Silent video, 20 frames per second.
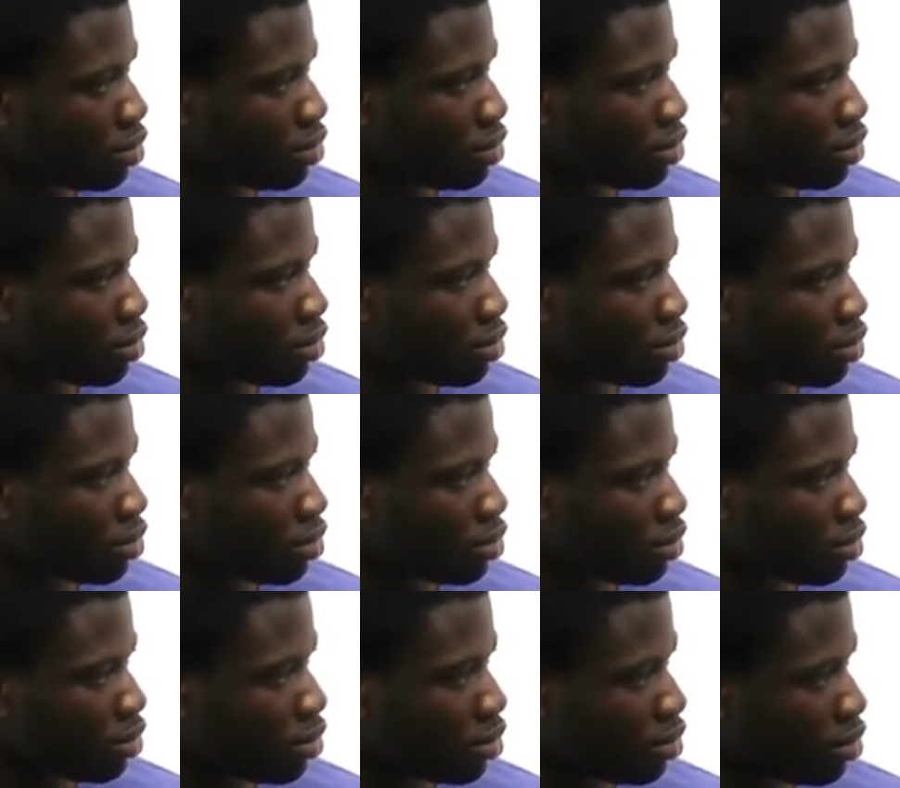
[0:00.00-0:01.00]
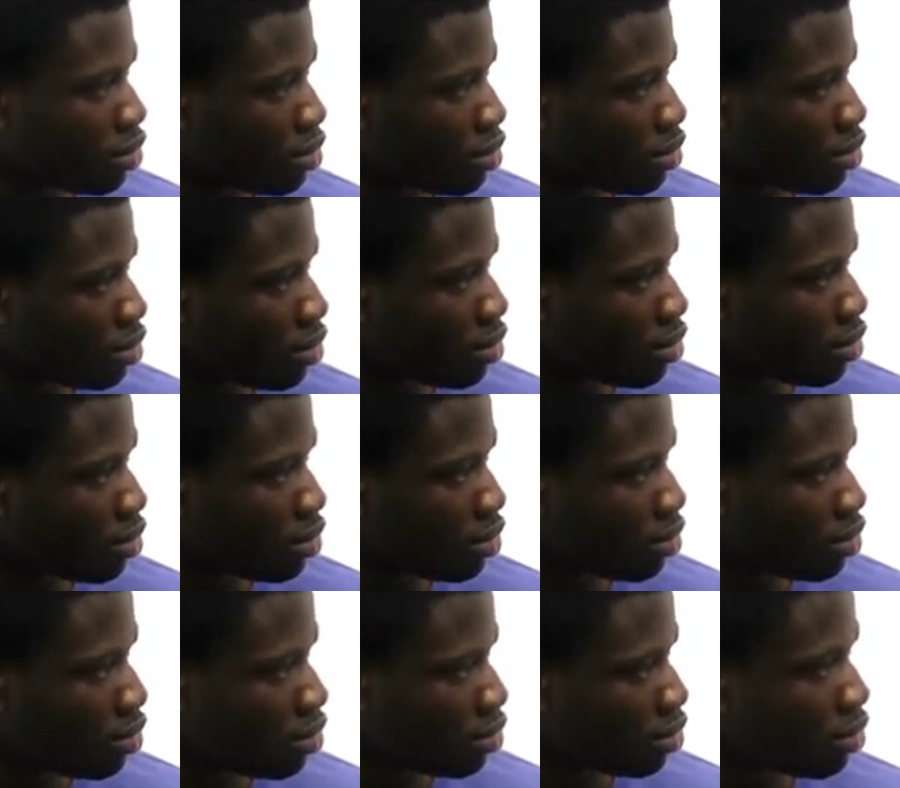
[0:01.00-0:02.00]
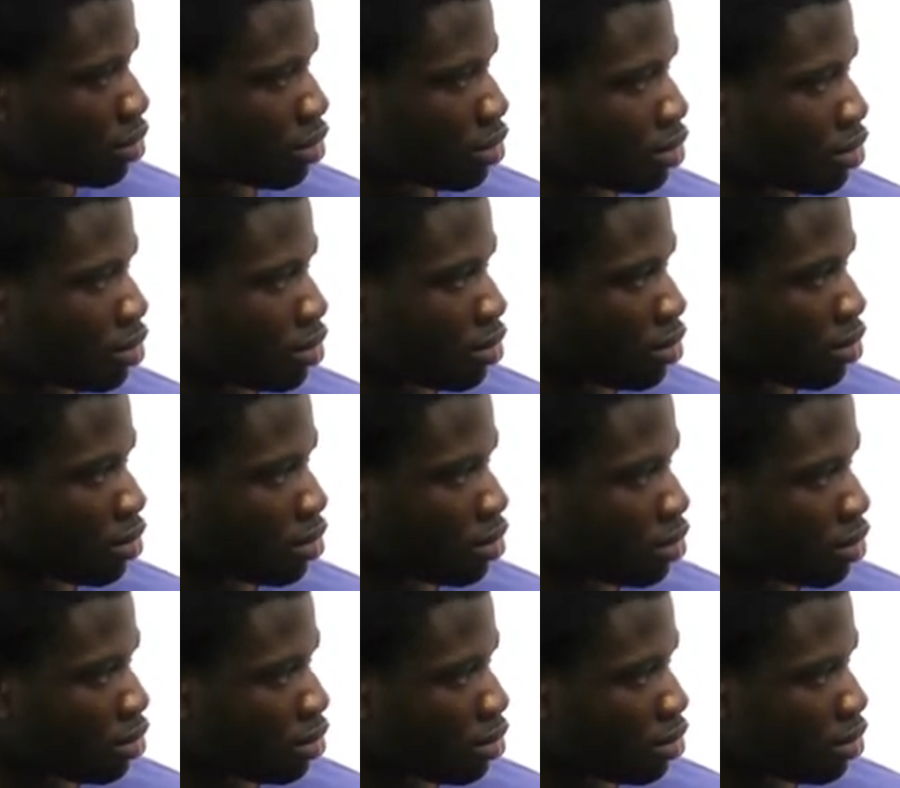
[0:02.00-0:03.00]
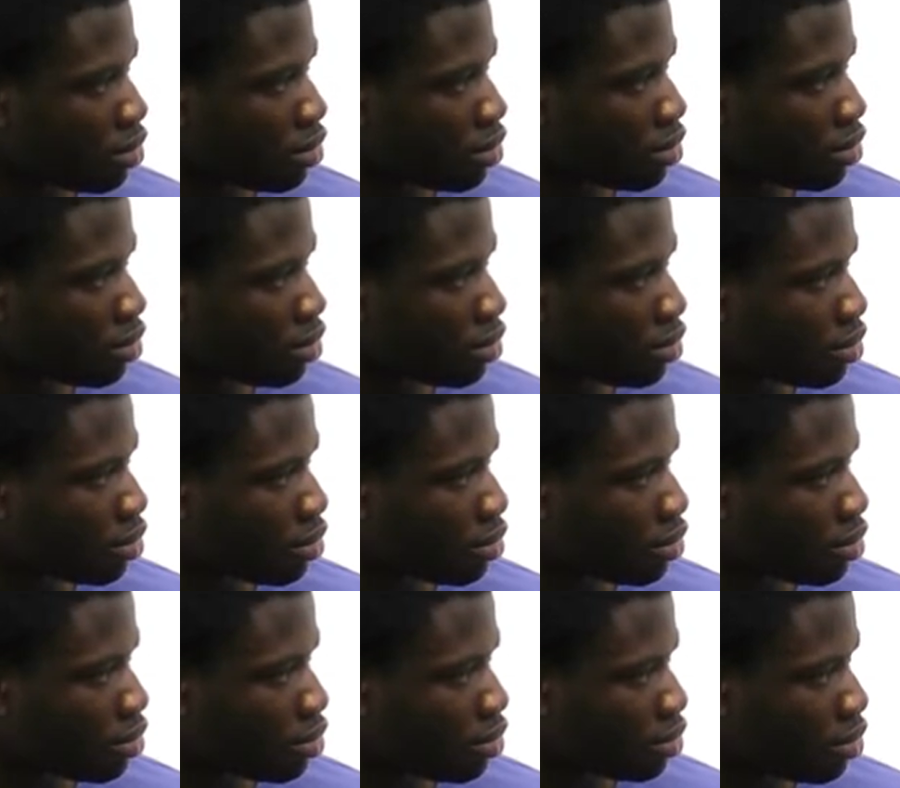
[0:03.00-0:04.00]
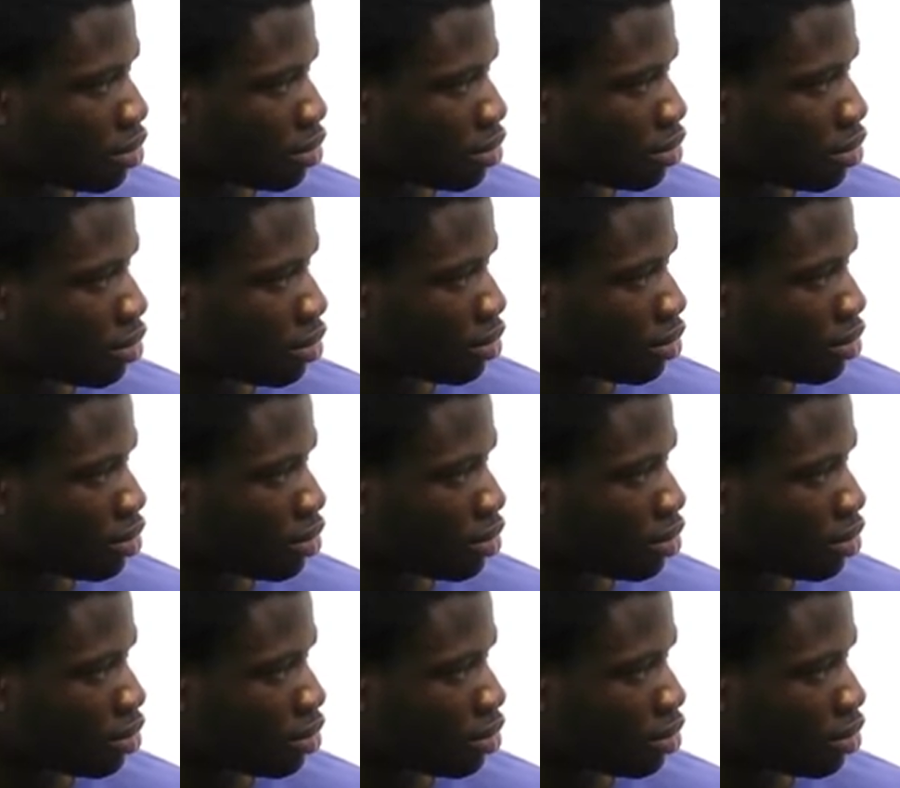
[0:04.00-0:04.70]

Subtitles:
The person shown says nothing.